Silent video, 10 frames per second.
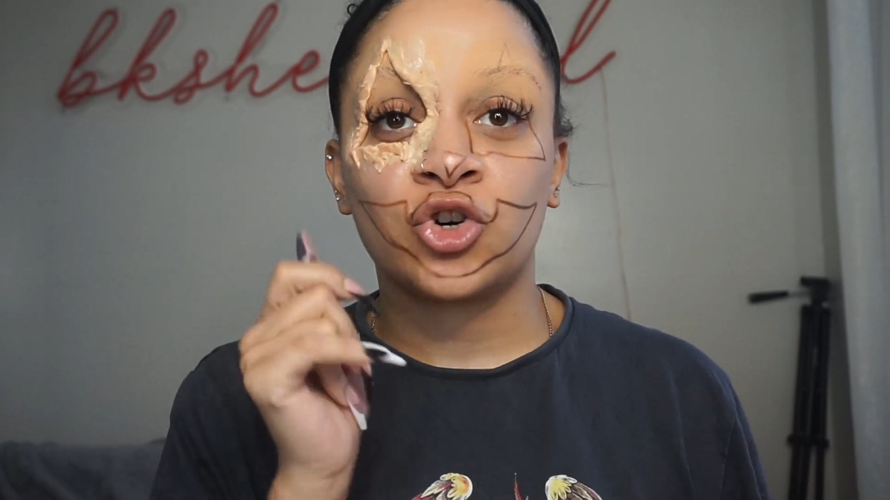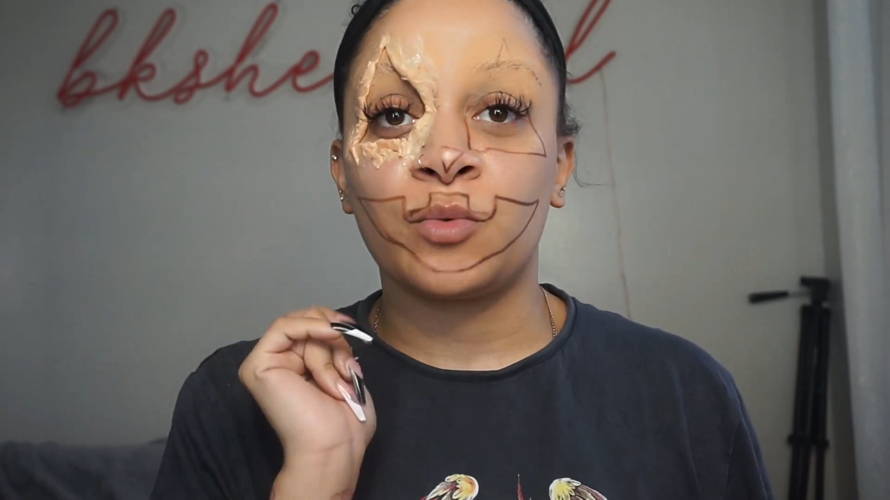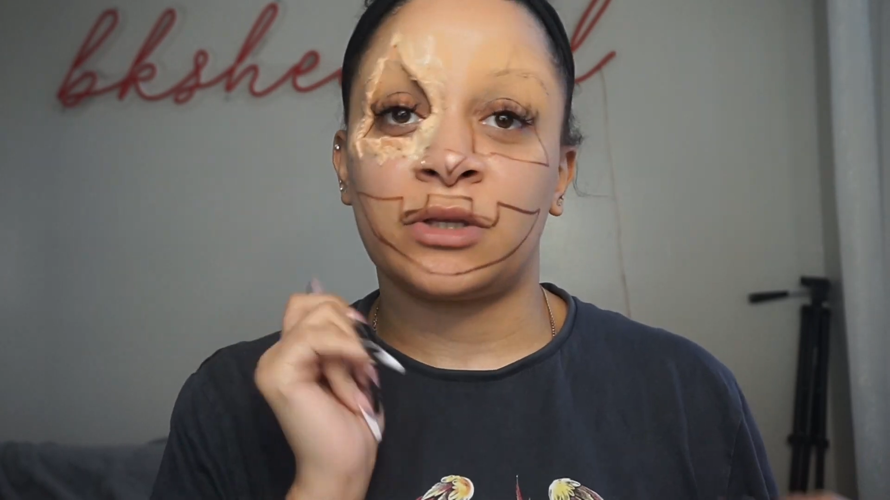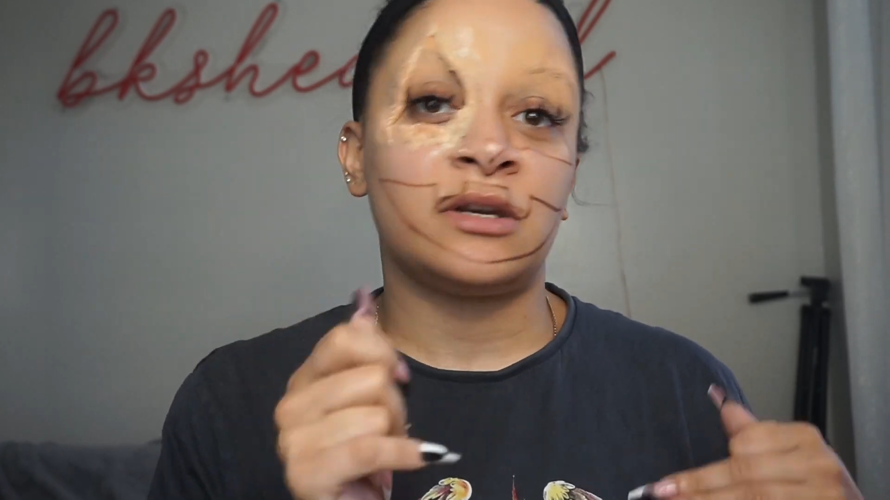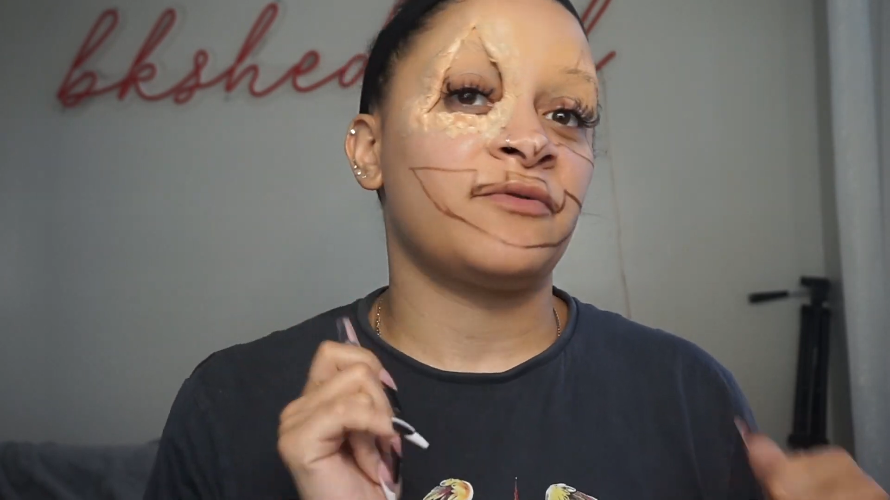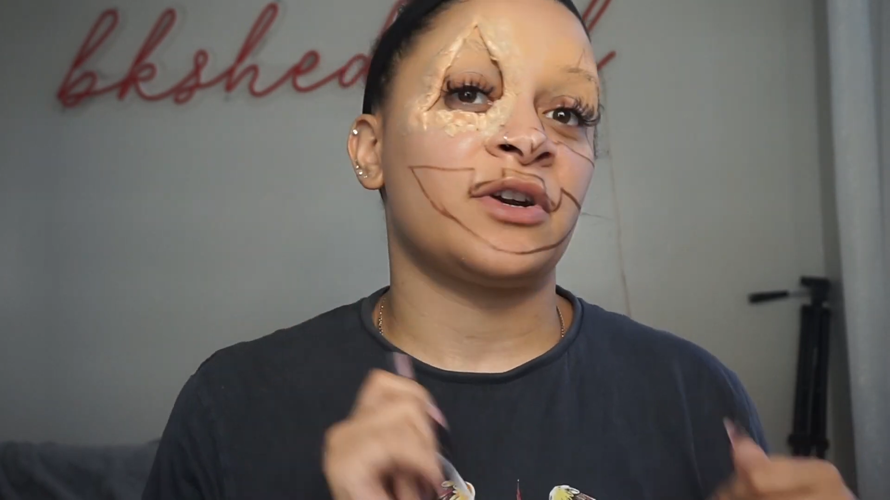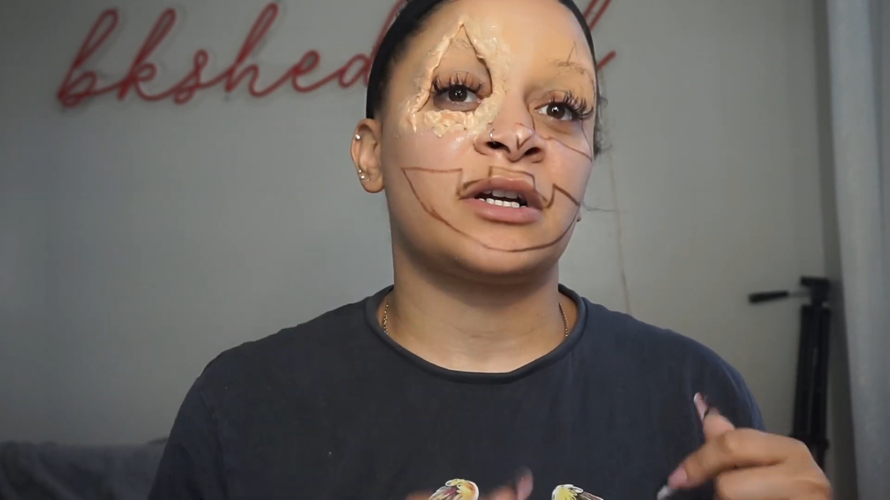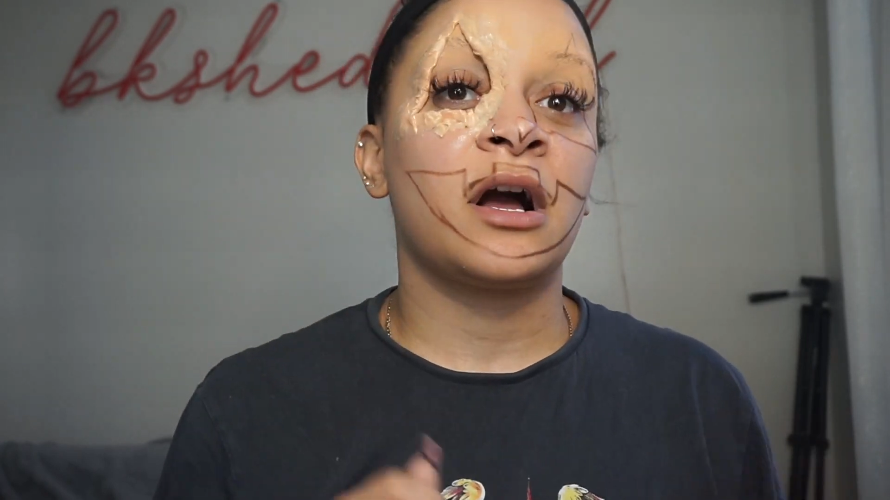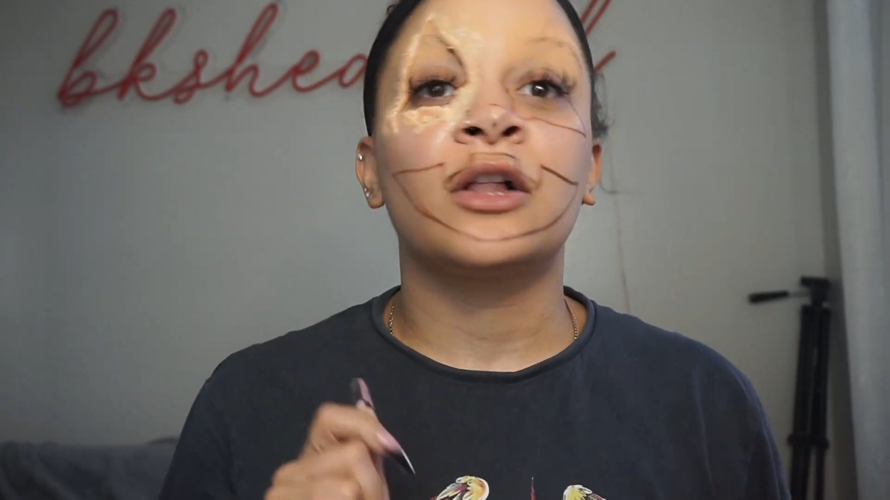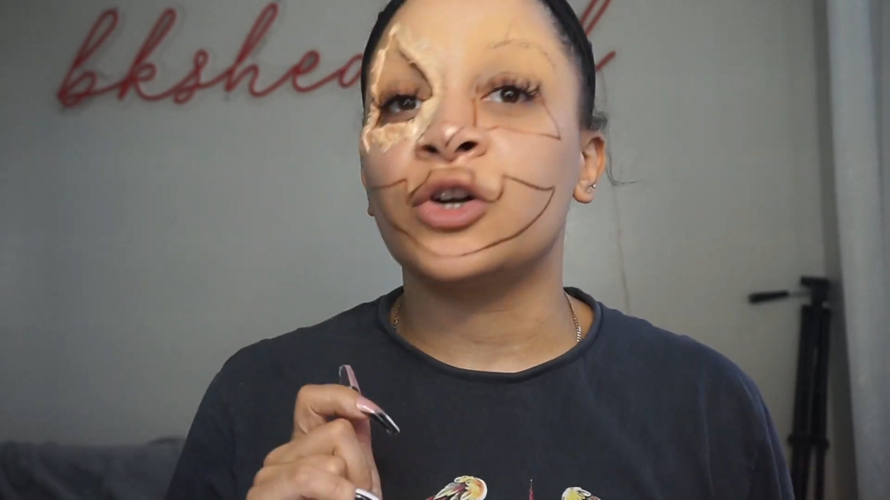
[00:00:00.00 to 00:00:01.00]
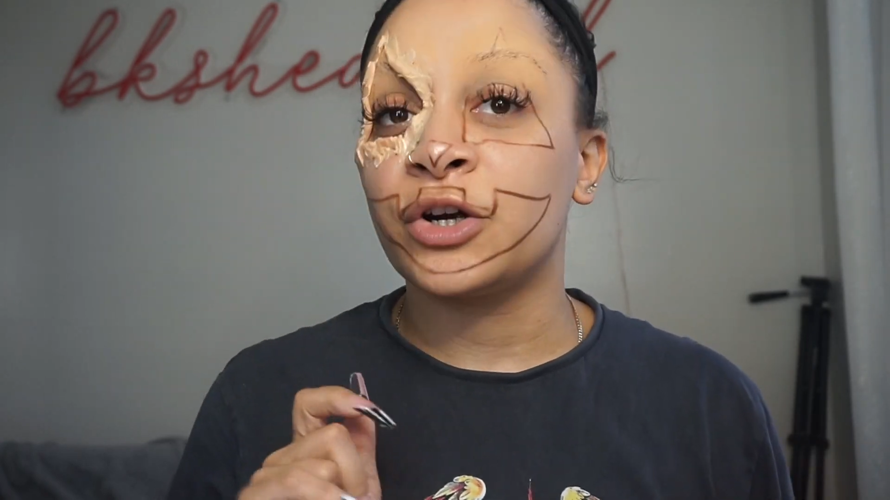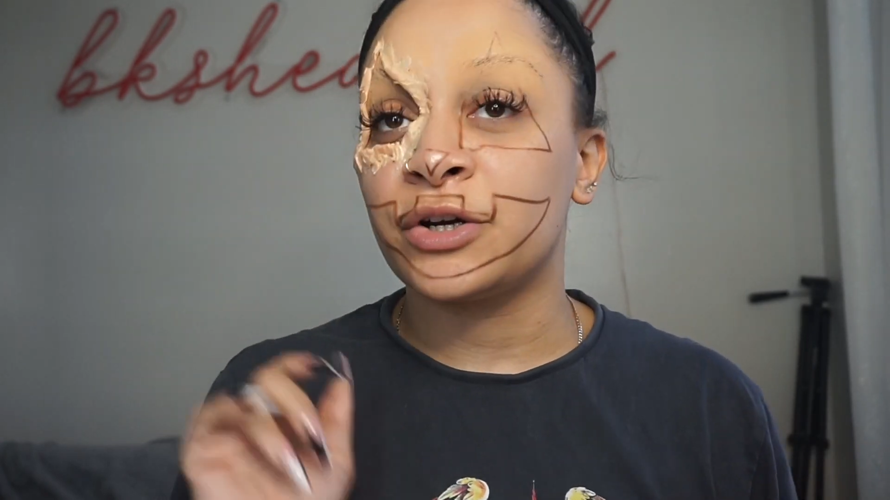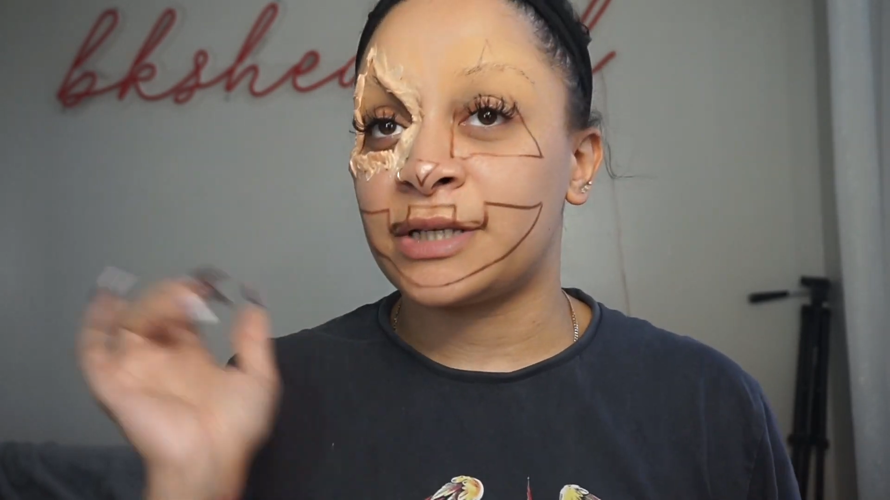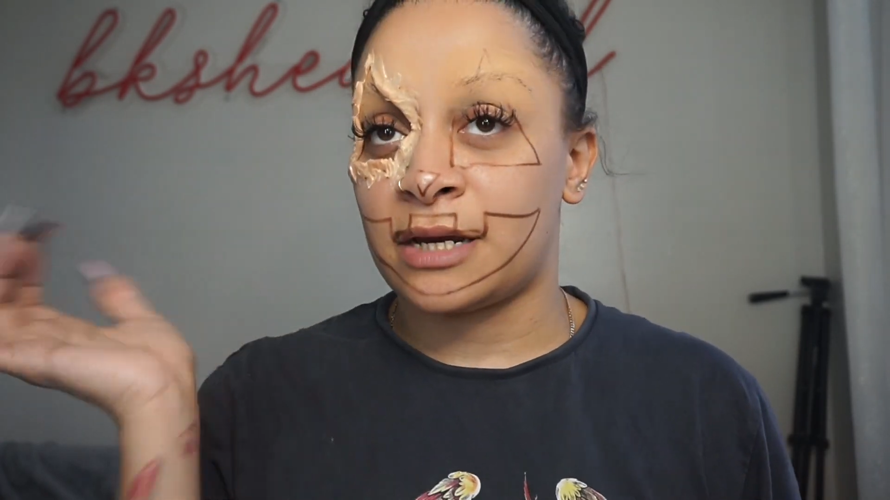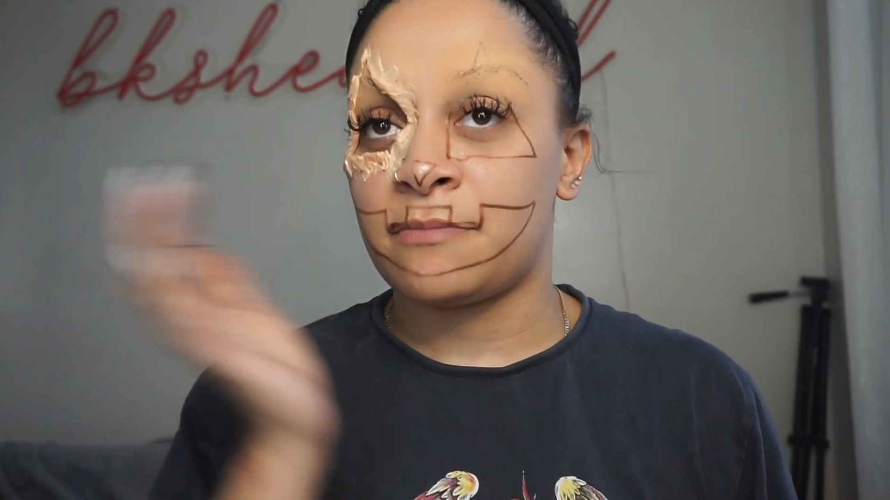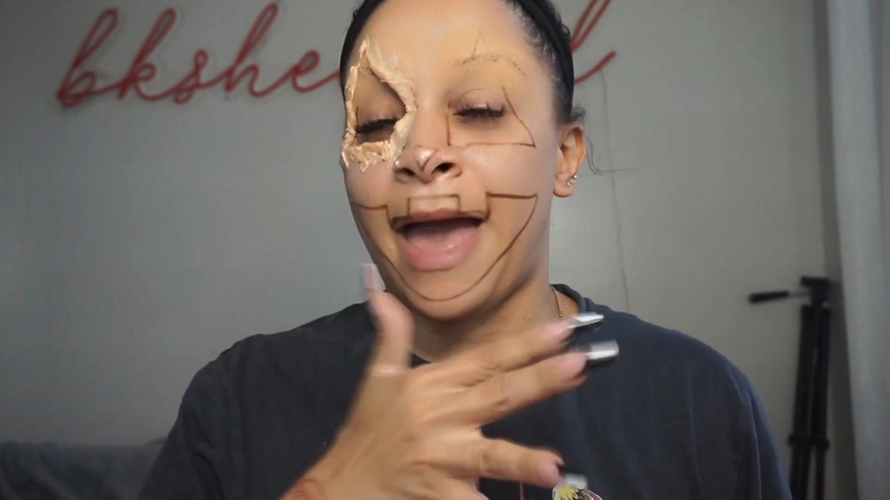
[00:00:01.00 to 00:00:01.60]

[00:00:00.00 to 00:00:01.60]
with the different colors and